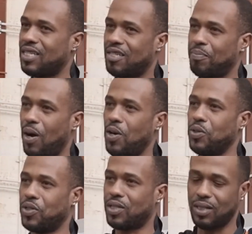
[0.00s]

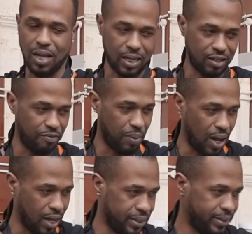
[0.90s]
Exposed conductive
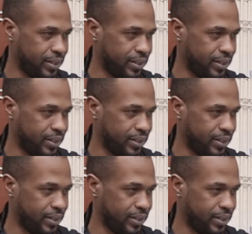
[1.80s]
part.